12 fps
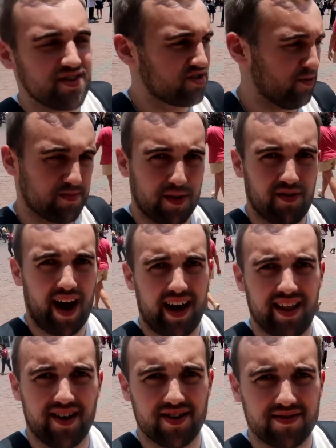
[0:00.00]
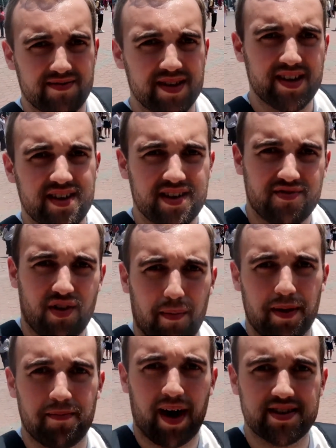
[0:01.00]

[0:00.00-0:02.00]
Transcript: it's supposed to be right little robbing